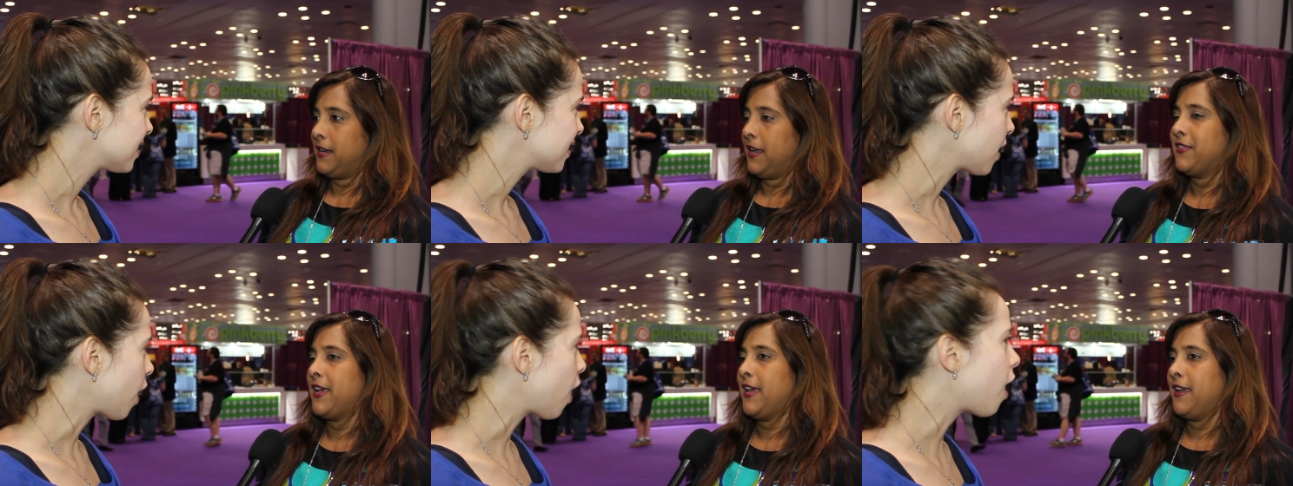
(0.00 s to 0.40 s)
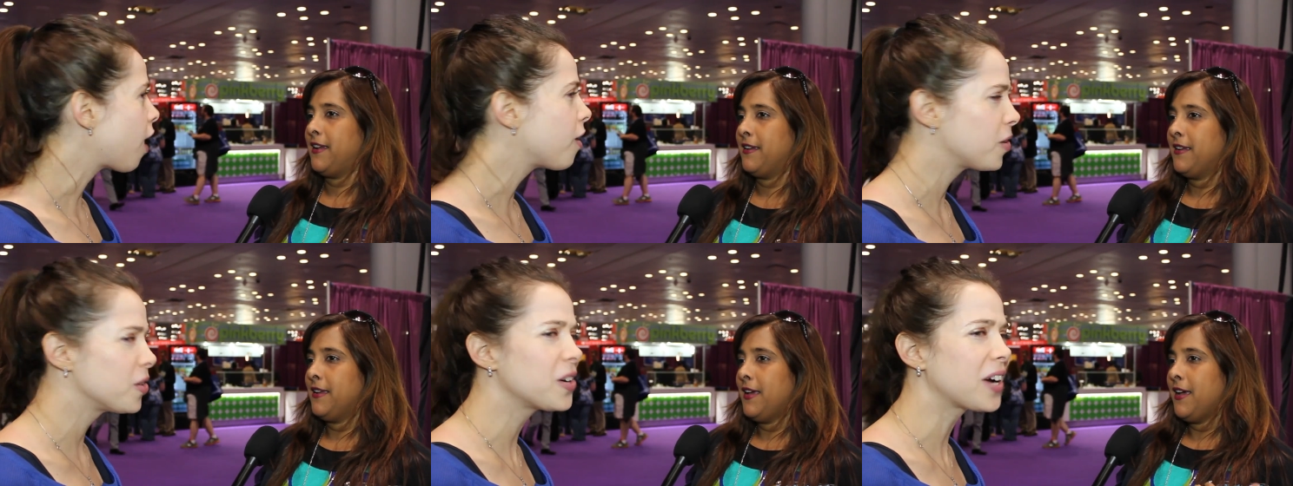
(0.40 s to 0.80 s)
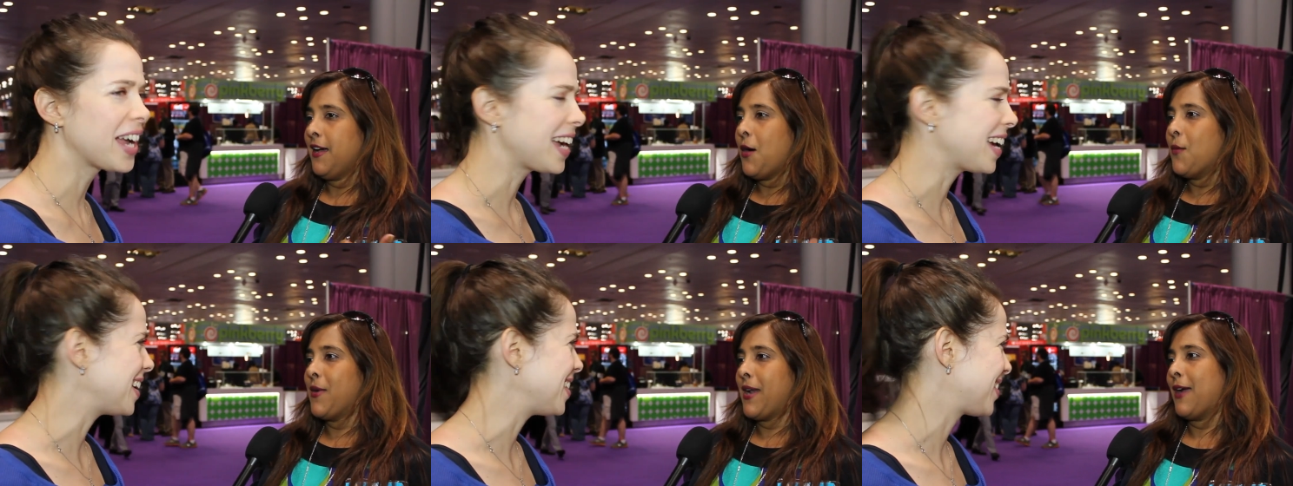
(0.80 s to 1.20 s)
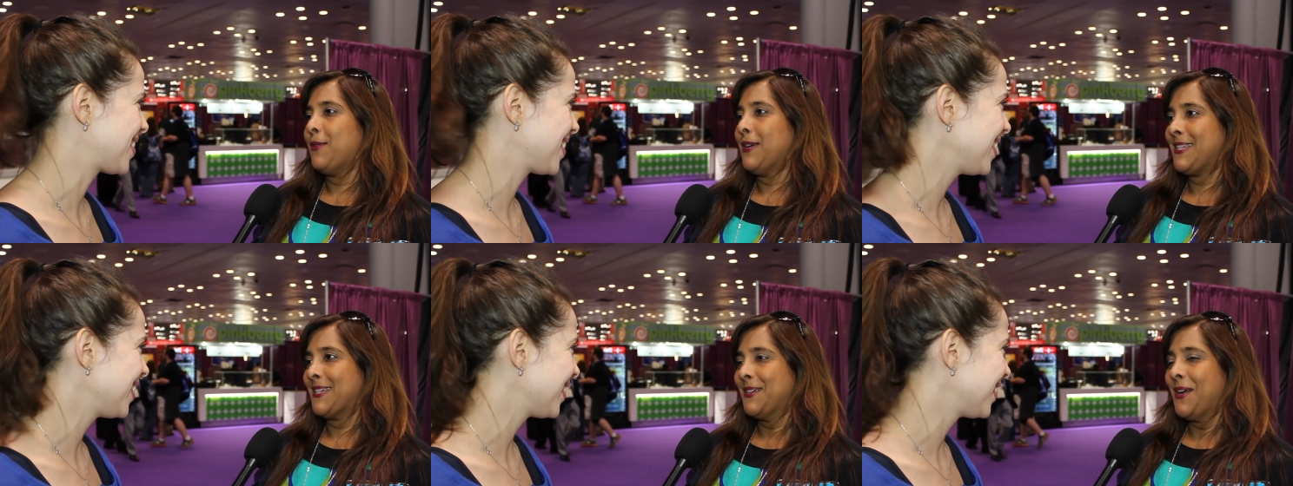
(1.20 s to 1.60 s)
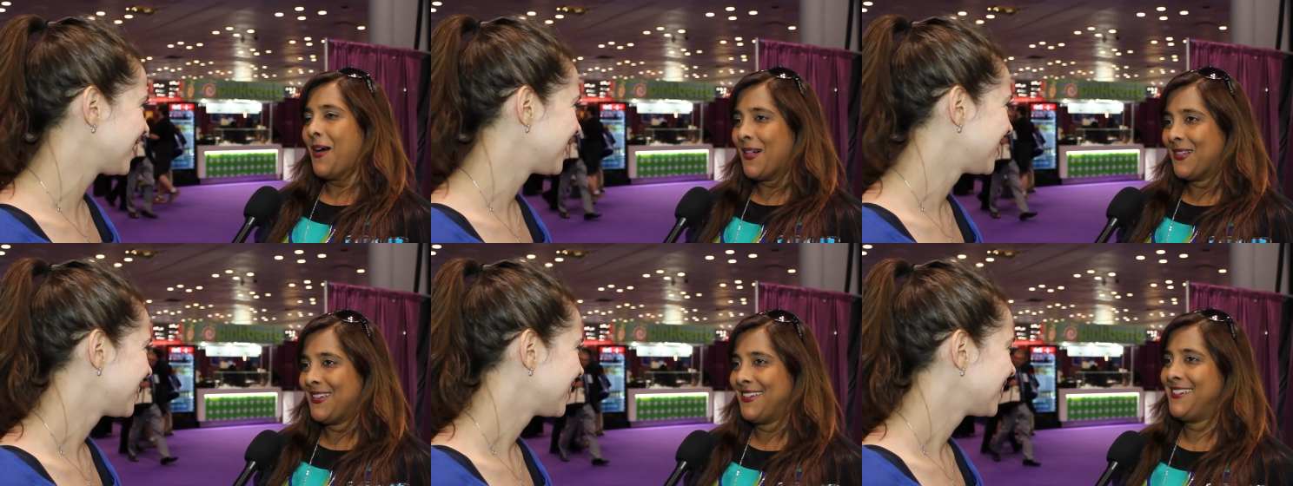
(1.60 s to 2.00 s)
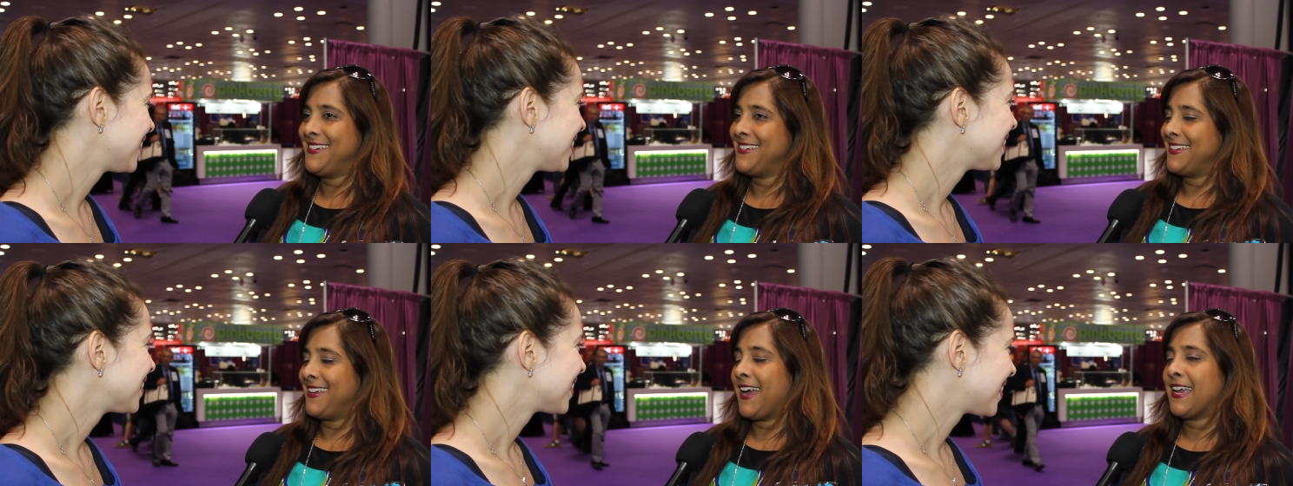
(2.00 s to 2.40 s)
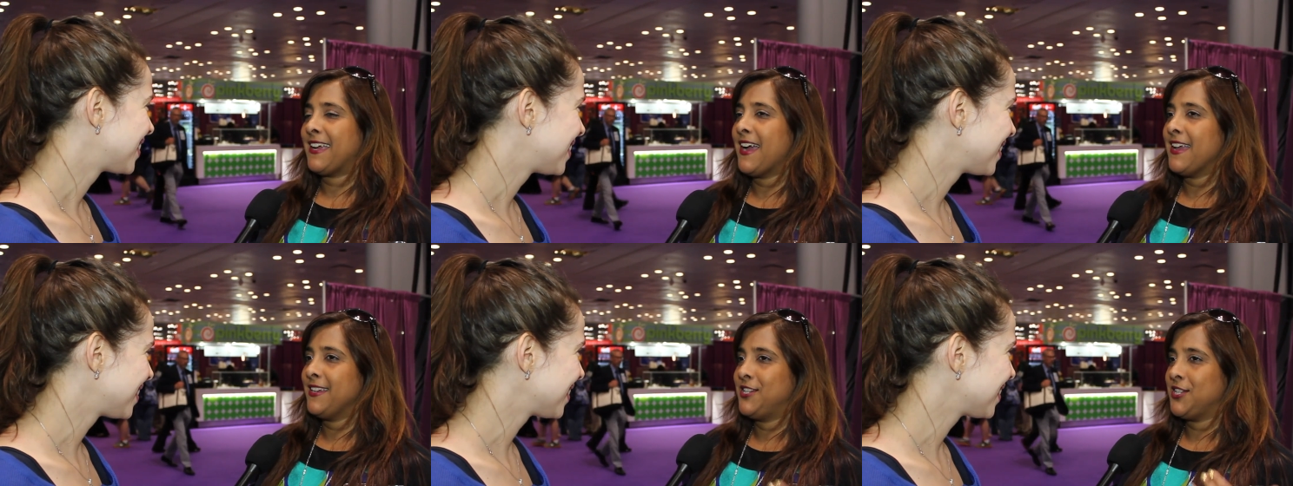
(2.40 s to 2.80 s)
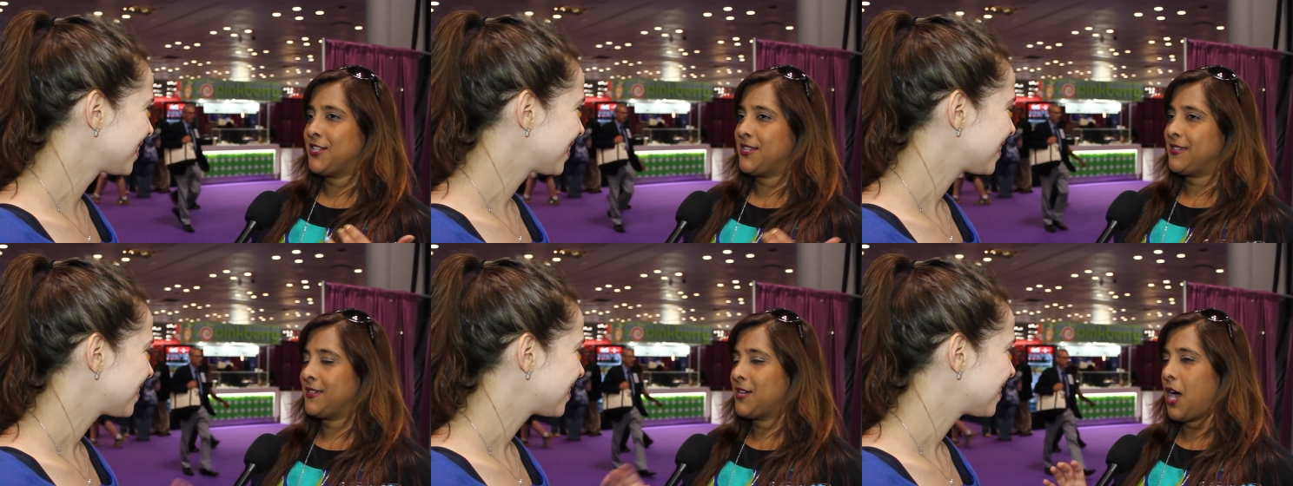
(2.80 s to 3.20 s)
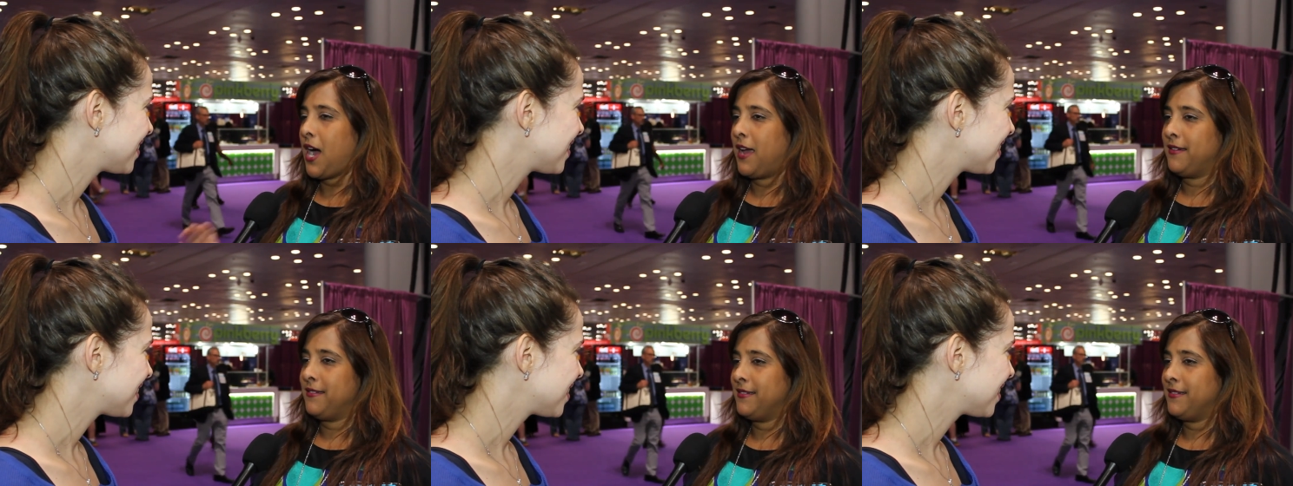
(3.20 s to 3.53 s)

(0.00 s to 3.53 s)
Speaker 1: And then oh, okay. when I went to college, I kind of just got,